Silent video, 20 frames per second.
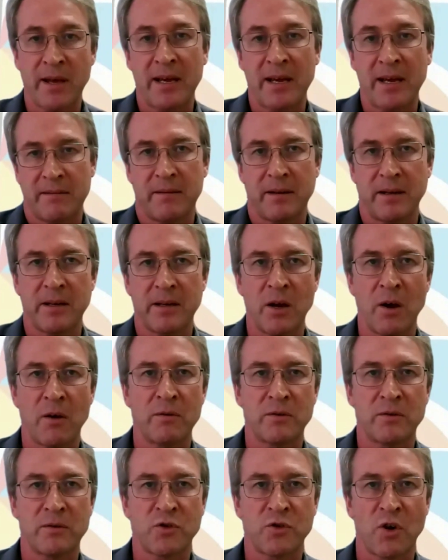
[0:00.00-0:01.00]
So I think,
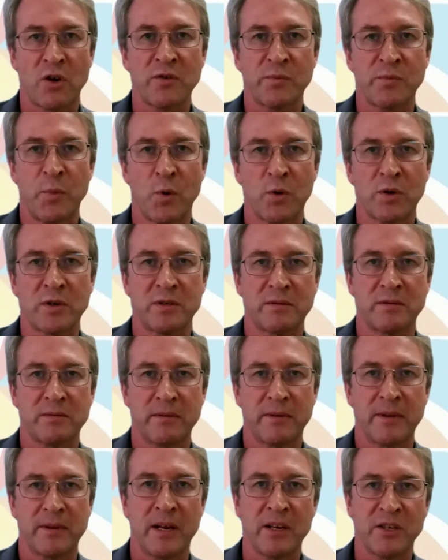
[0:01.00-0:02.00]

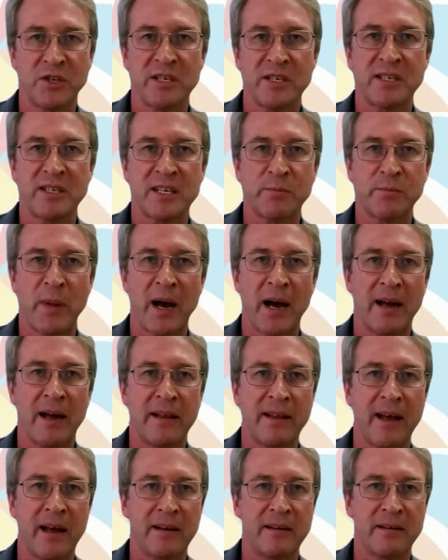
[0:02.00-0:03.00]
transport, the logistics
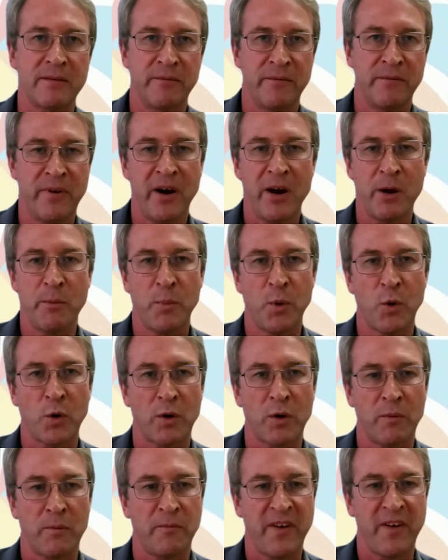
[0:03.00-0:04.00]
behind that, very
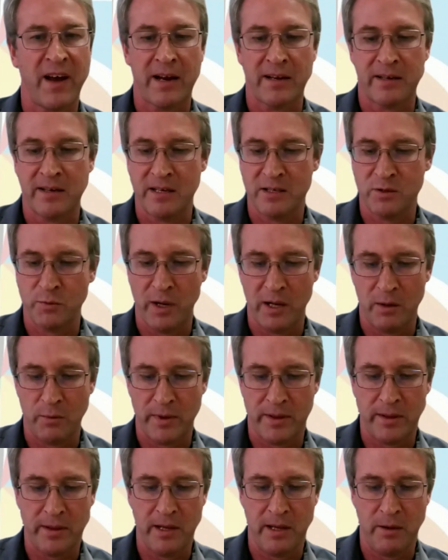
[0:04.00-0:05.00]
important factor as
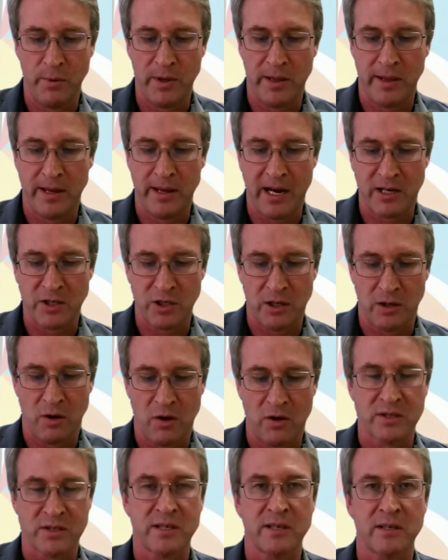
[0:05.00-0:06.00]
well with the
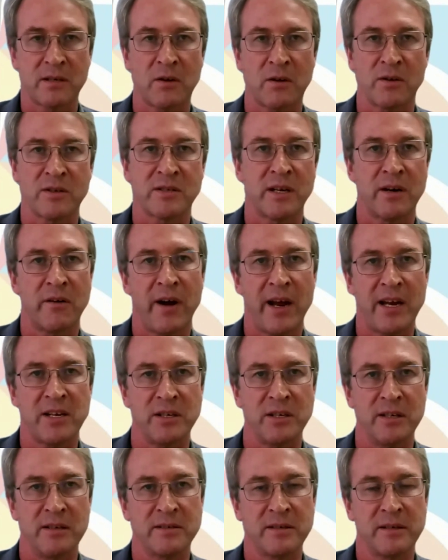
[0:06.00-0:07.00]
actual cost
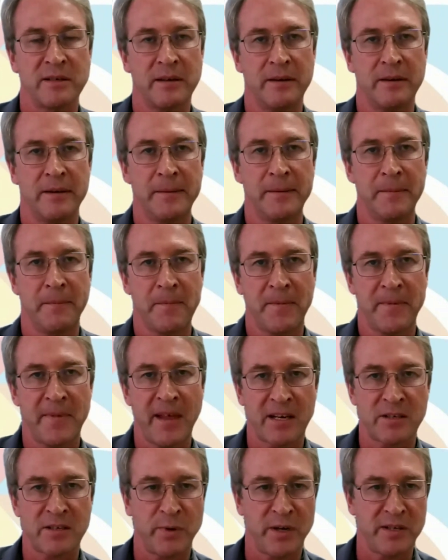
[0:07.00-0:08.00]
consideration.
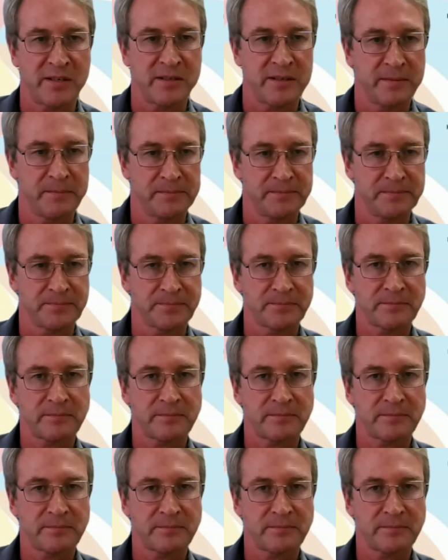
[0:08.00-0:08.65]
Thanks, Prince.